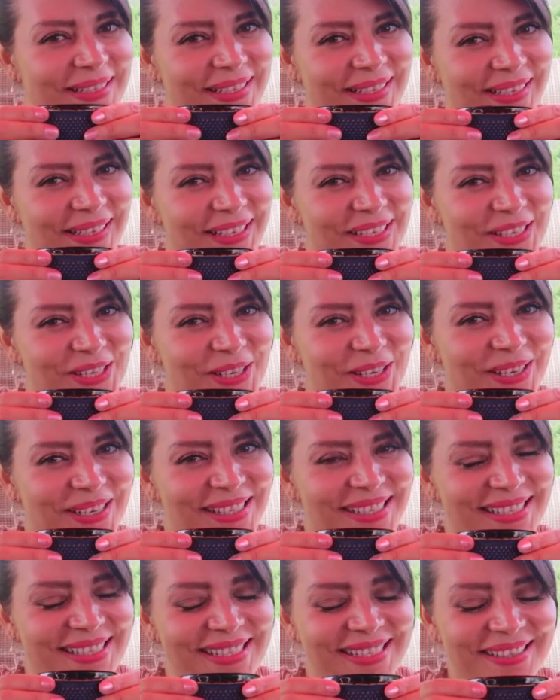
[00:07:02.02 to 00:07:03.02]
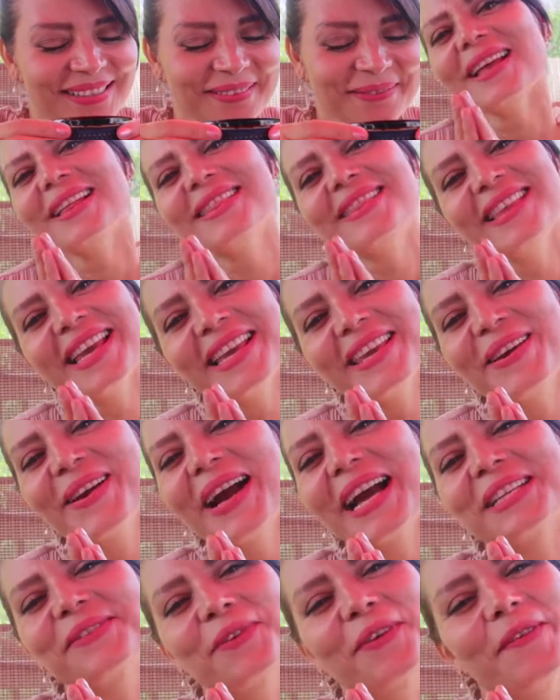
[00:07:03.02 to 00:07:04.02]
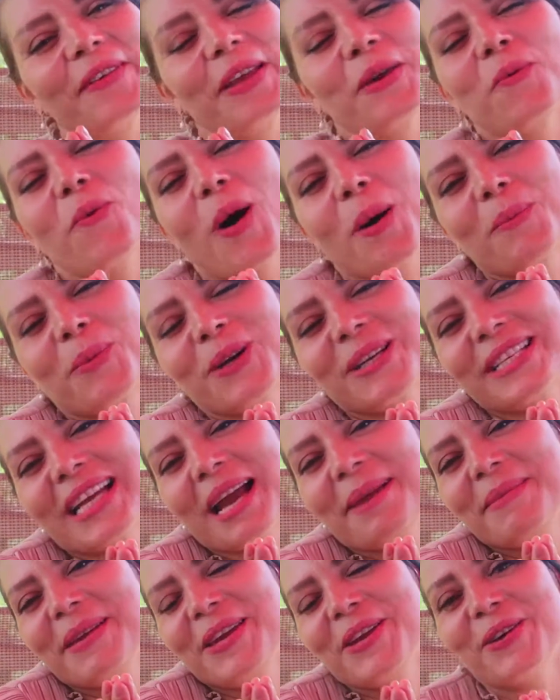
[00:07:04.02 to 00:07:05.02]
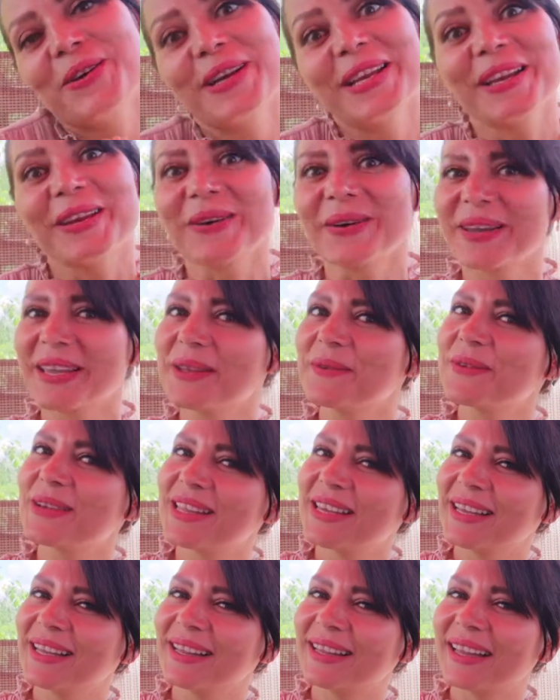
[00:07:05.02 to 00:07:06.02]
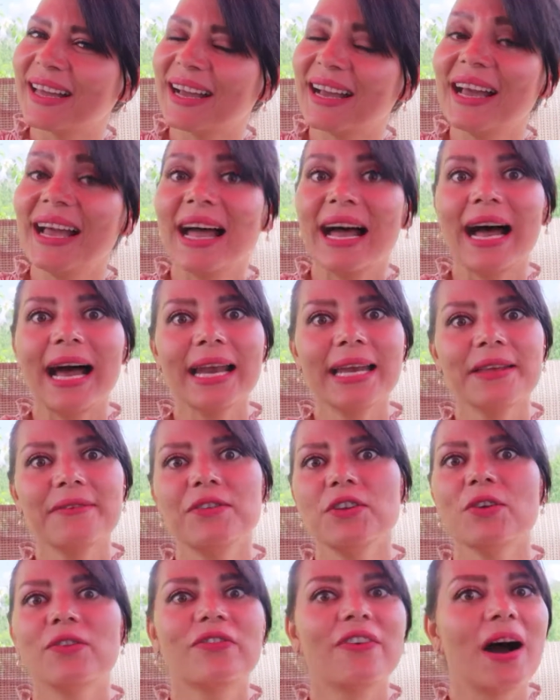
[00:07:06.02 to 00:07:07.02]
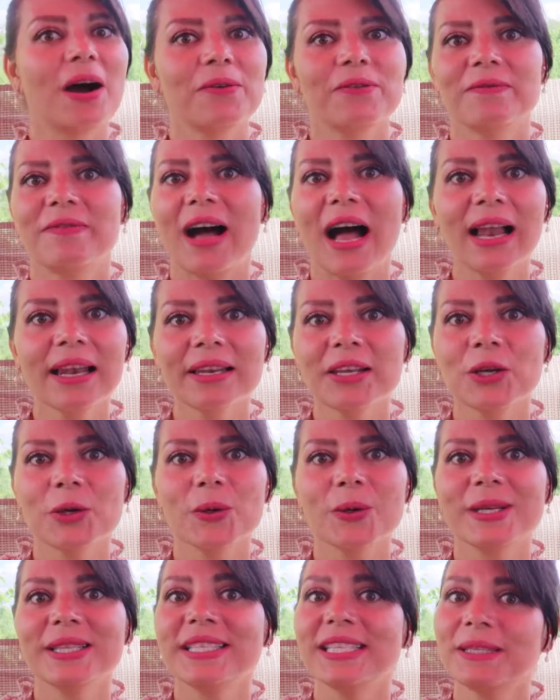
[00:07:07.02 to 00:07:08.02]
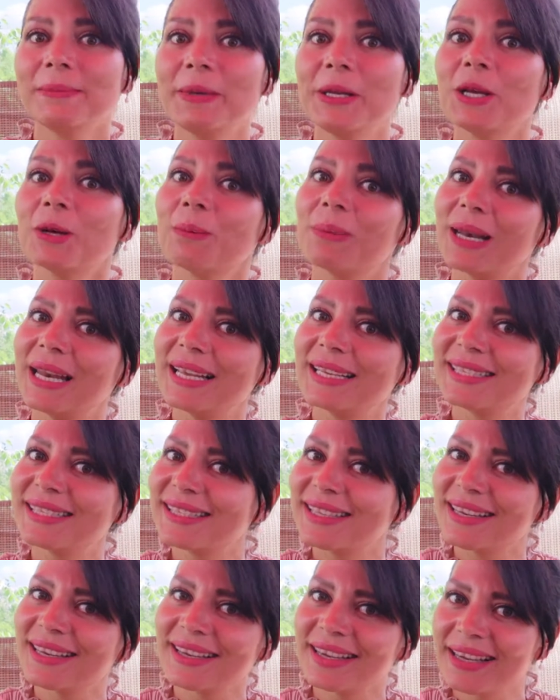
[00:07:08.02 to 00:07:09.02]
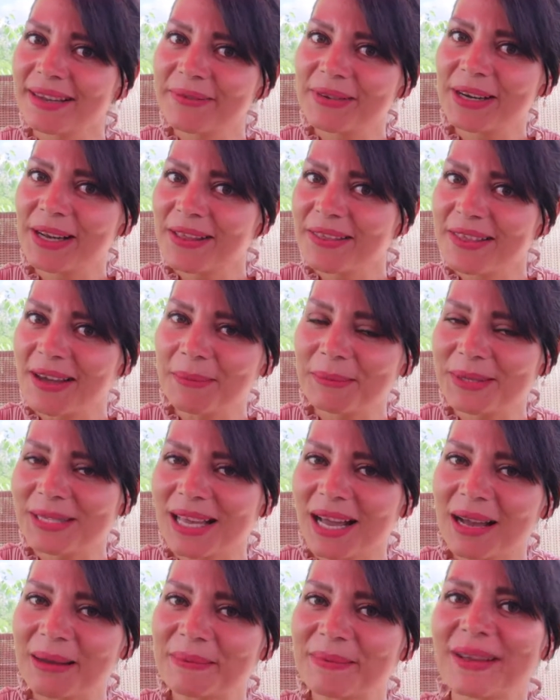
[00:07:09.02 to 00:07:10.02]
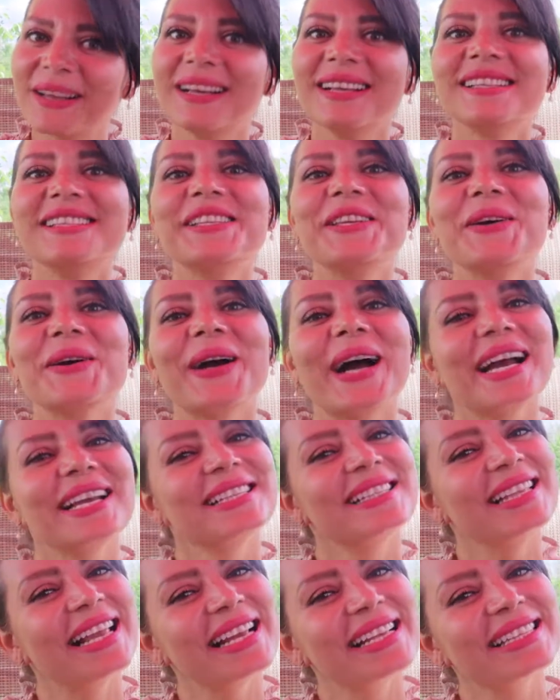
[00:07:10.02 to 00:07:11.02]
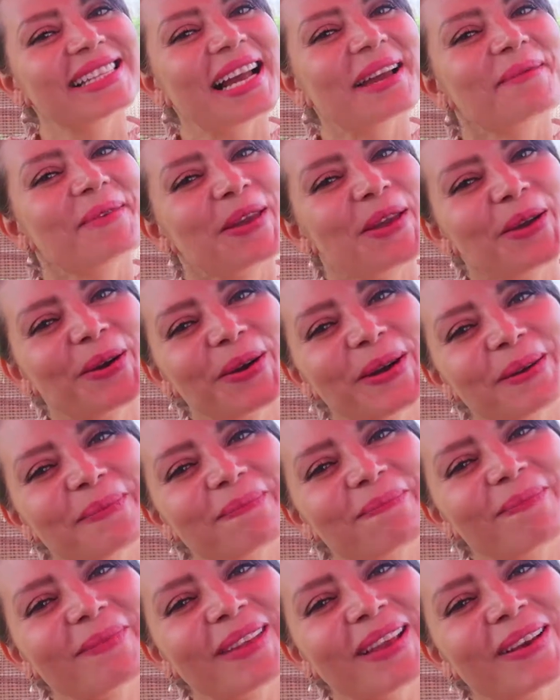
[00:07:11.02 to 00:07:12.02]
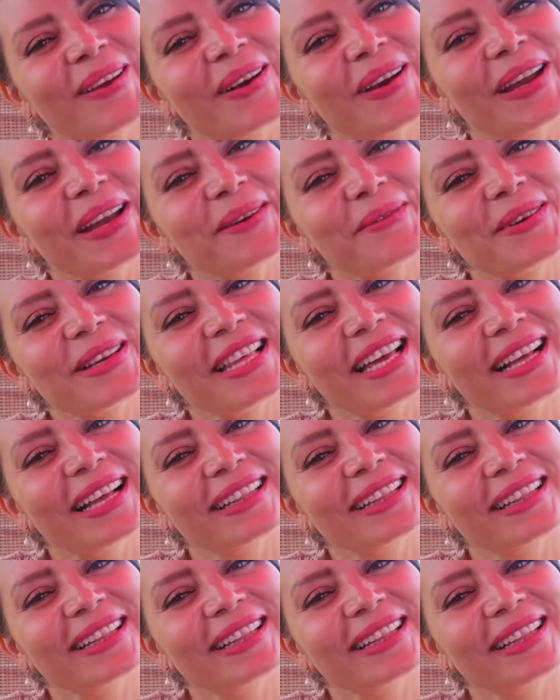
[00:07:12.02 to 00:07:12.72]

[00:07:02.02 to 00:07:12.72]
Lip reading: Delicious. Thank you guys for being one more time here in Cooking with Hilda. And if you found value in this video, please give it a thumbs up. See you guys next time here in Cooking with